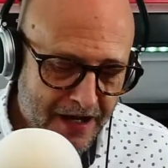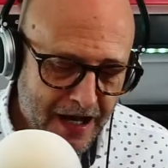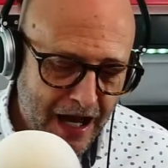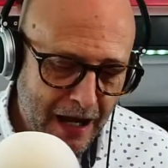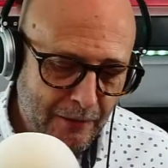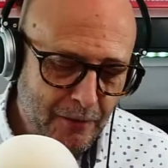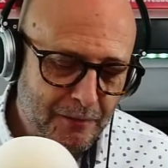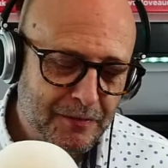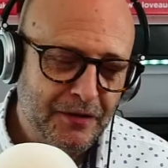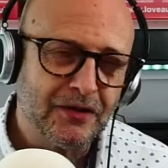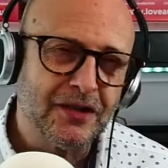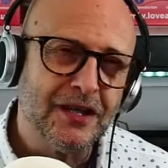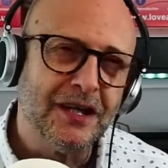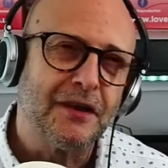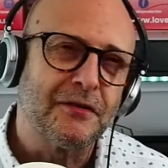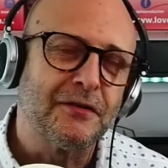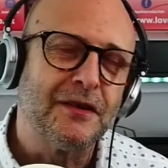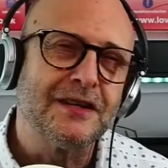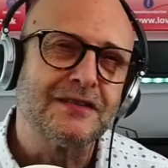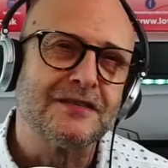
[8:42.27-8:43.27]
And we'll be looking at
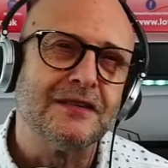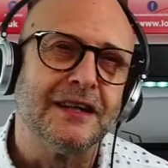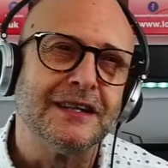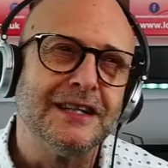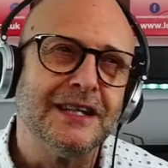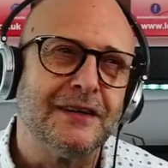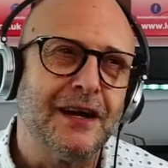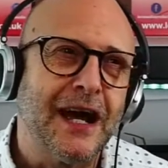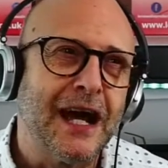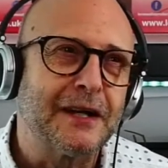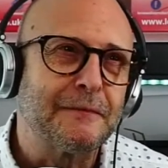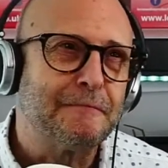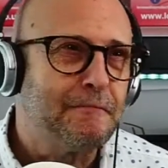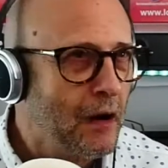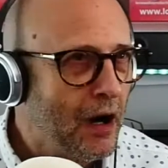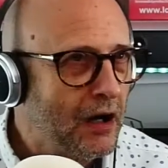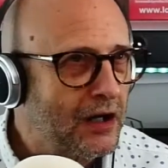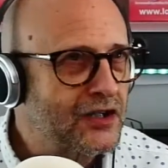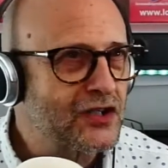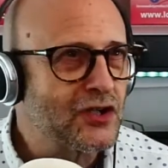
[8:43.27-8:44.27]
things like, how to
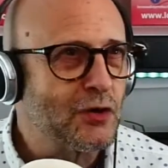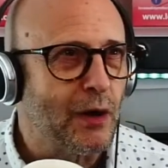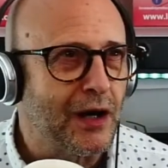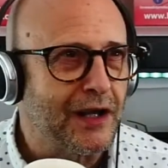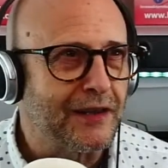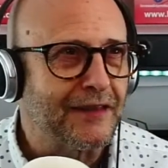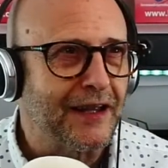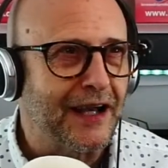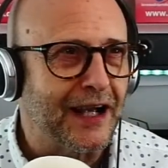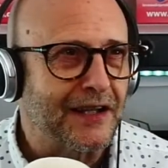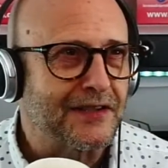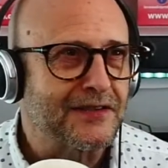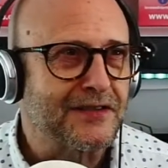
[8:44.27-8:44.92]
punctuate that.